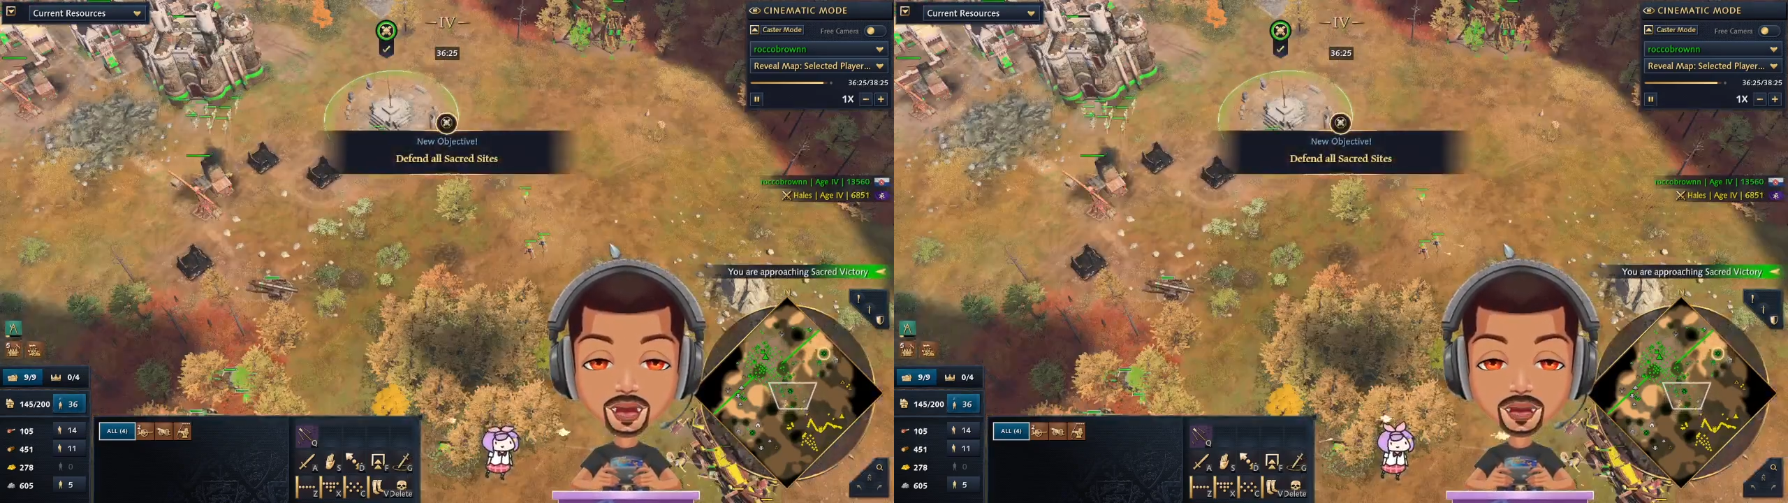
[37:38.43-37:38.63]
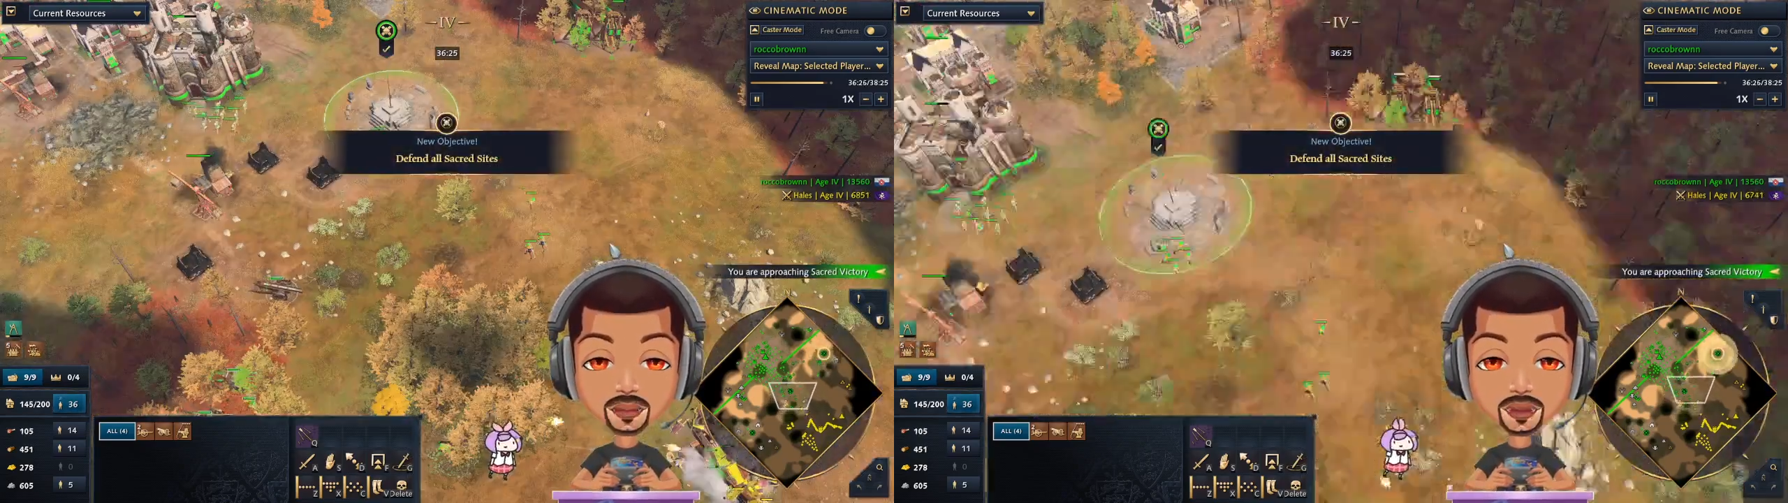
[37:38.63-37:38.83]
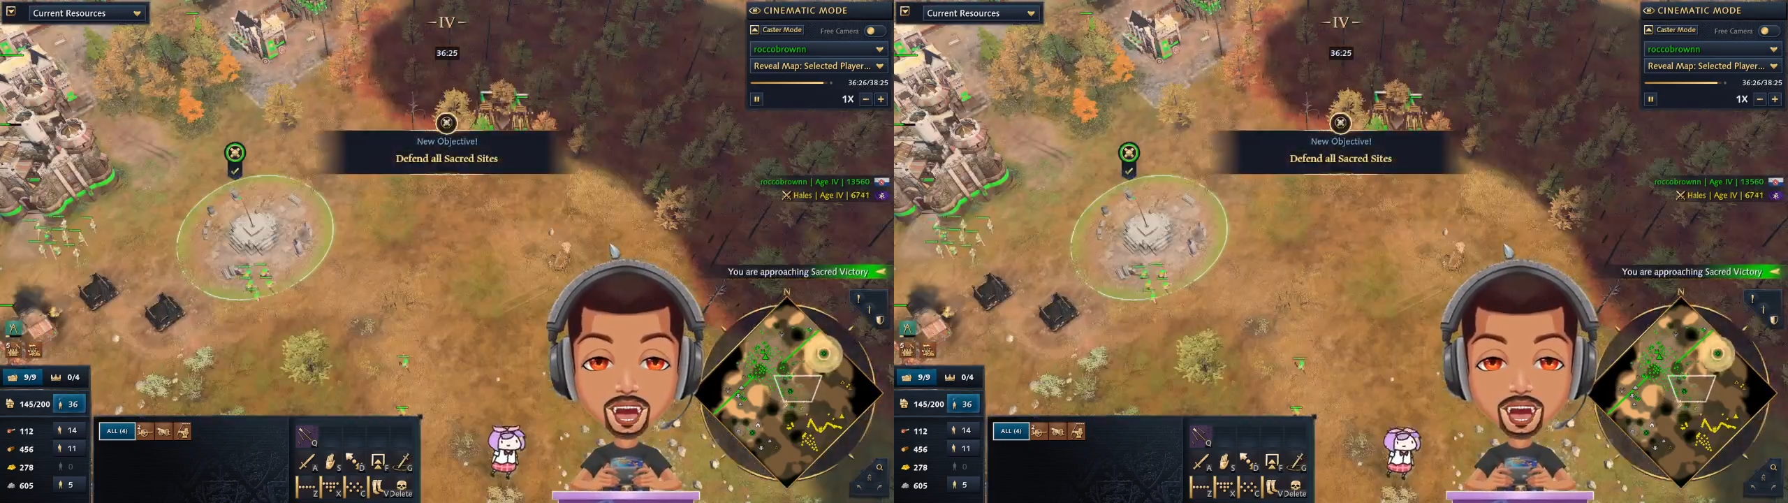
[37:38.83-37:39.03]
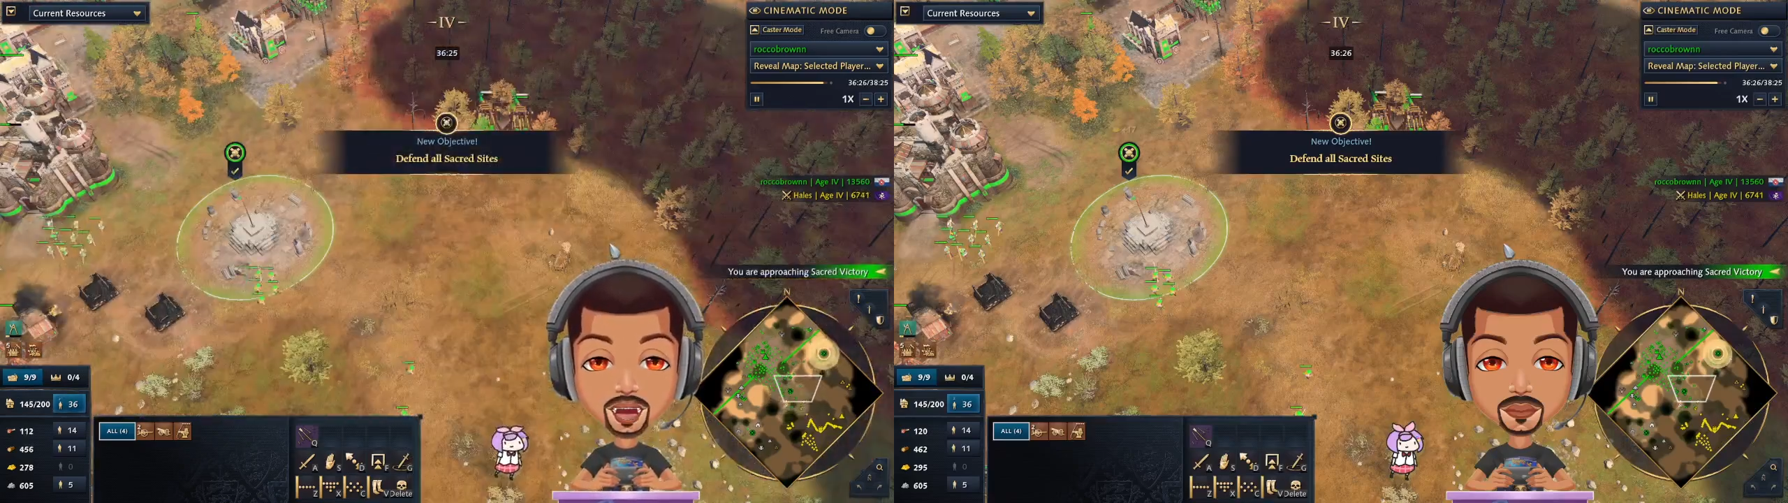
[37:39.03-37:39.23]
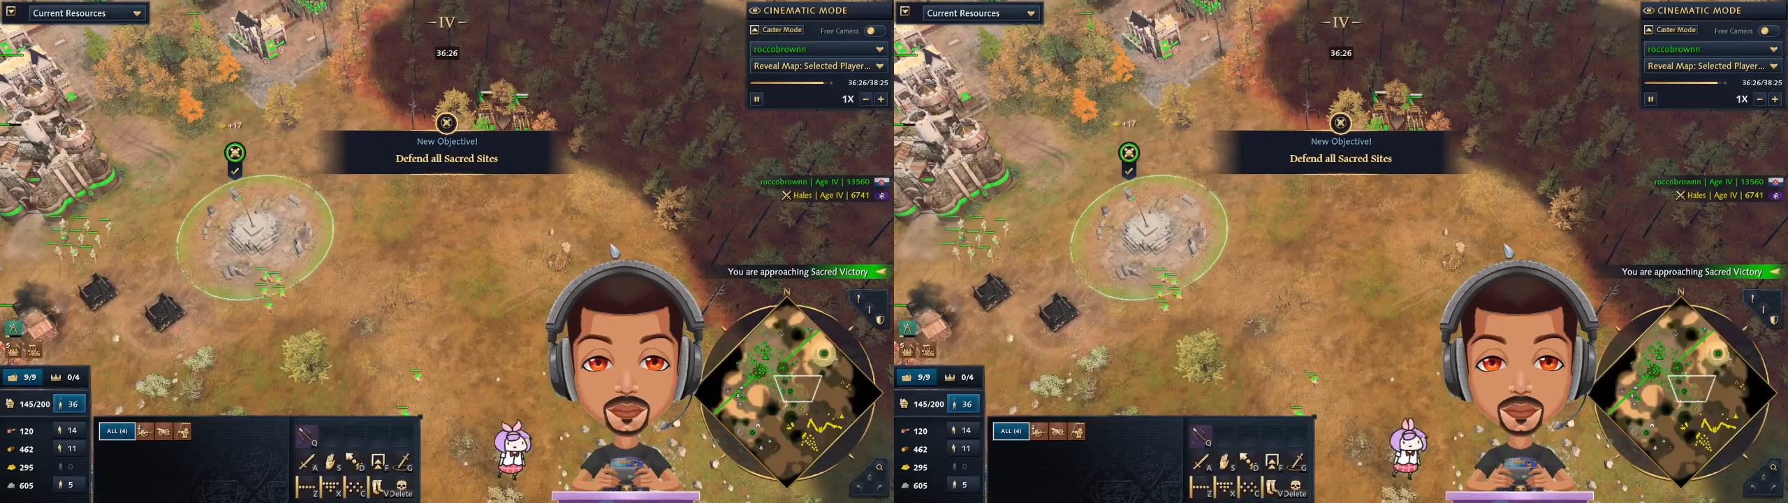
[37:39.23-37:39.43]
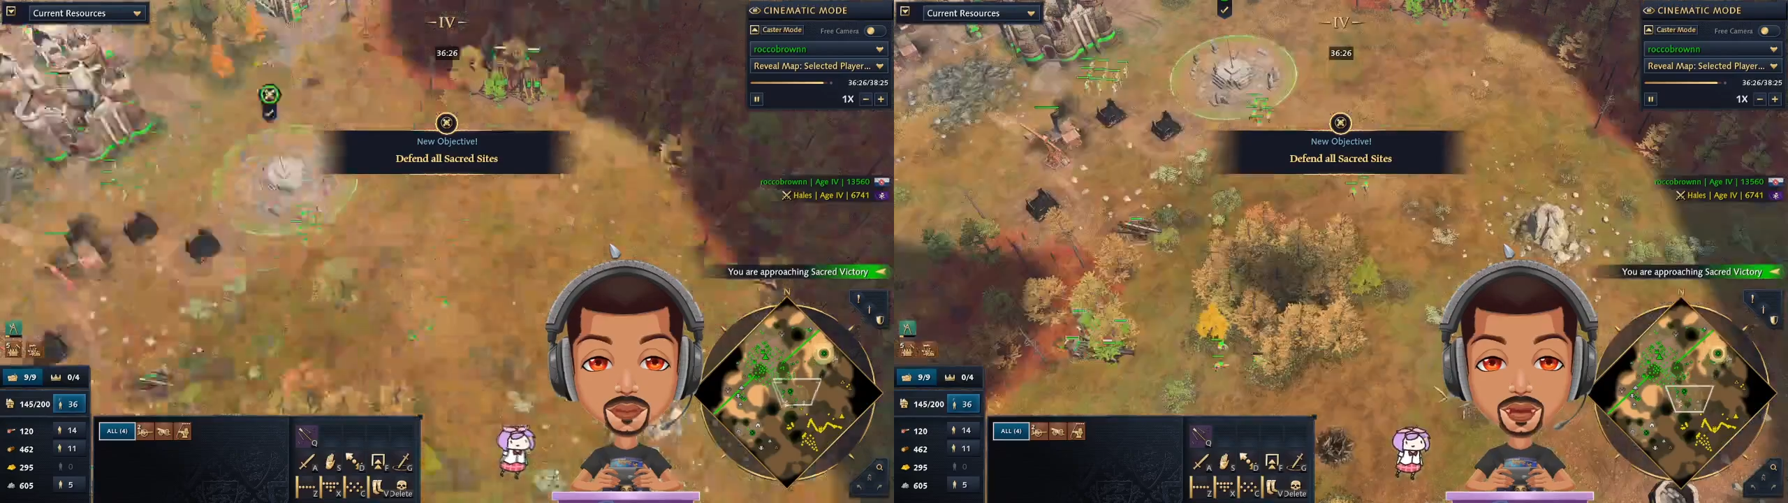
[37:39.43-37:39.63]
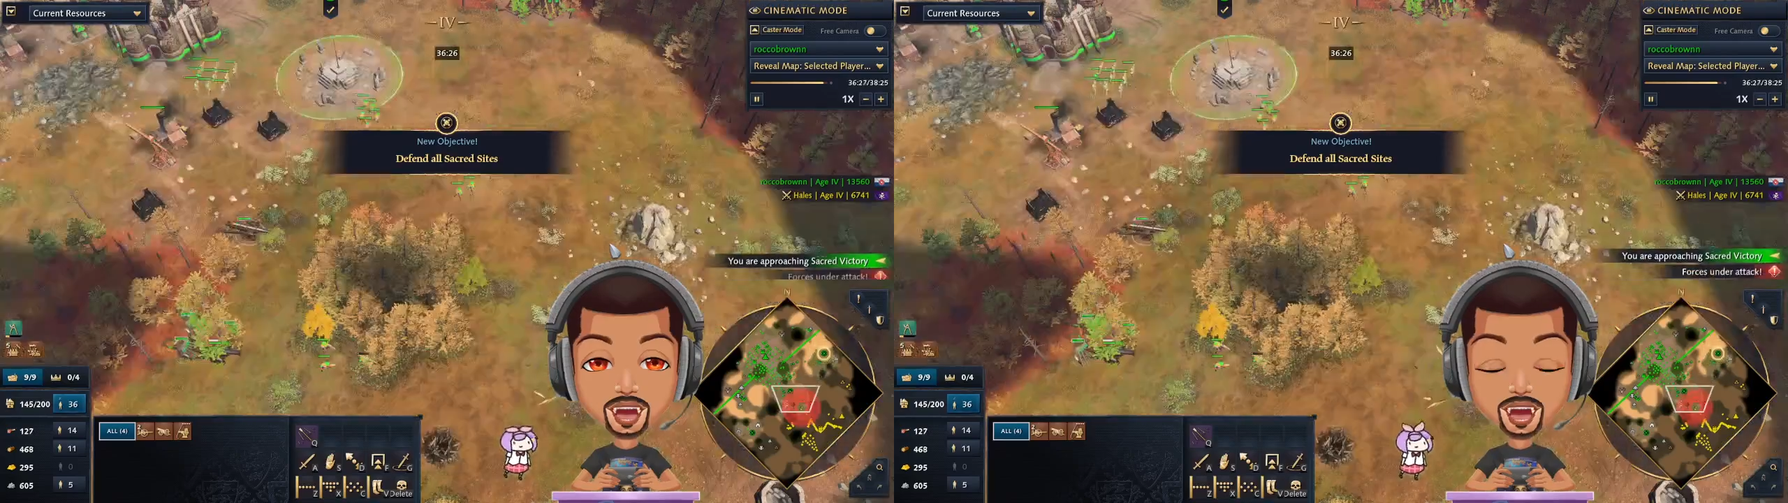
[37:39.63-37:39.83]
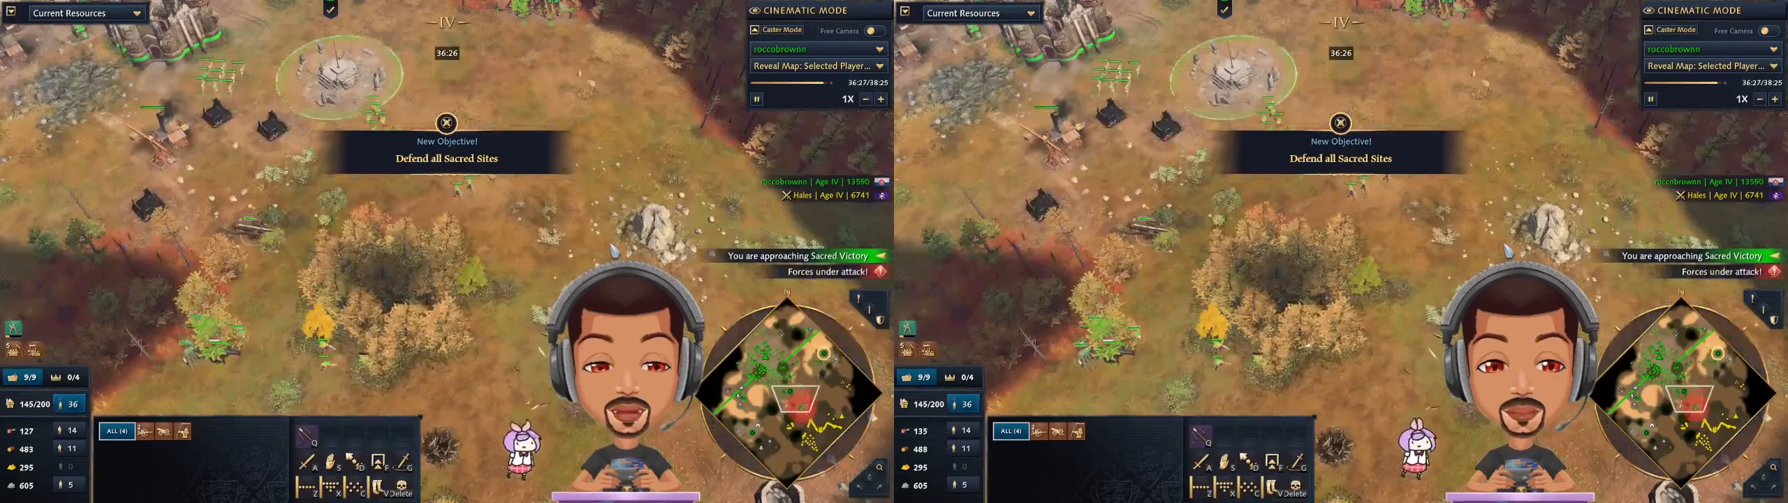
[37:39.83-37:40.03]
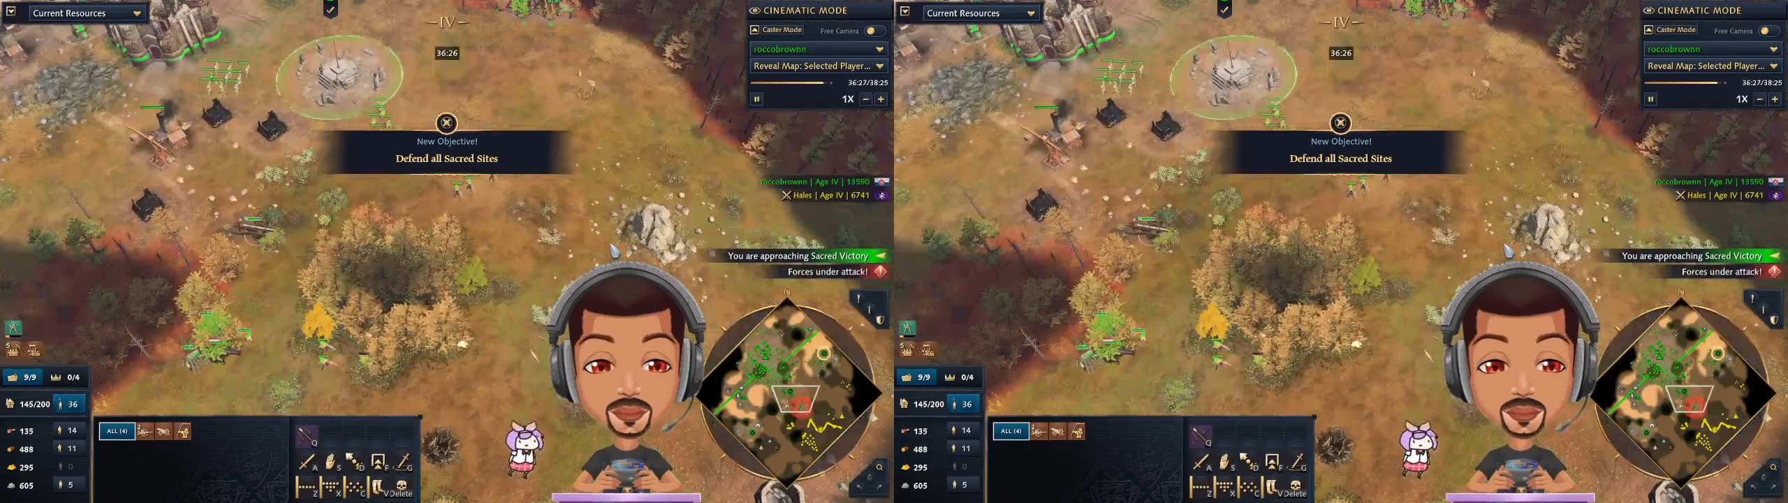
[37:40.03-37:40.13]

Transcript: literally just